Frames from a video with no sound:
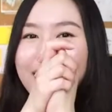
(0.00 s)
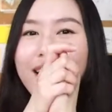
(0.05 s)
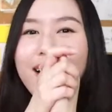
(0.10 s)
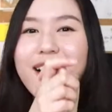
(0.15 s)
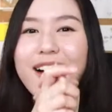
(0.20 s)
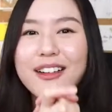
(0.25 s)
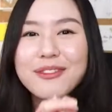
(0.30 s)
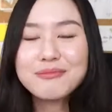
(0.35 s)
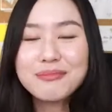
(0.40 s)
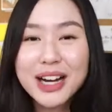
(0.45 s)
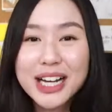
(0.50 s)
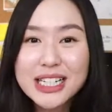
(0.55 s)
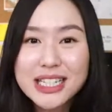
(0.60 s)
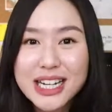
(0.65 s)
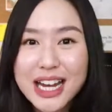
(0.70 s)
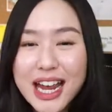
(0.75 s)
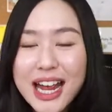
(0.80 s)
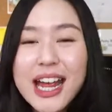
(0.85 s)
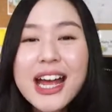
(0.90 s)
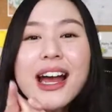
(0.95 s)
on
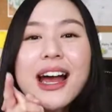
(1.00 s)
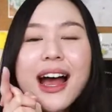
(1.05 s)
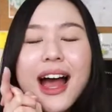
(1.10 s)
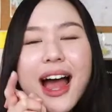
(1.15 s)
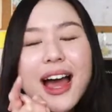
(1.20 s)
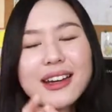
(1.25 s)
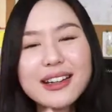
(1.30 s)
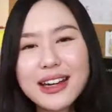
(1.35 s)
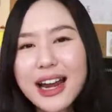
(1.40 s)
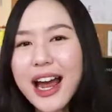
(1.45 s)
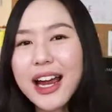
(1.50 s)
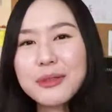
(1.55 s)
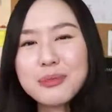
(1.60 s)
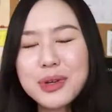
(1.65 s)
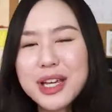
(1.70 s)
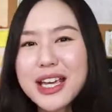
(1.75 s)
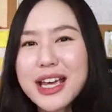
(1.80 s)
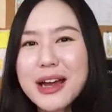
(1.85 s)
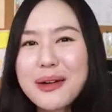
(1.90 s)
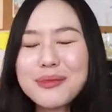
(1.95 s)
Monday at 9
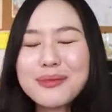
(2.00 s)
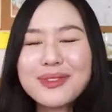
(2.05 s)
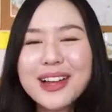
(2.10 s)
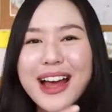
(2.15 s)
p.m.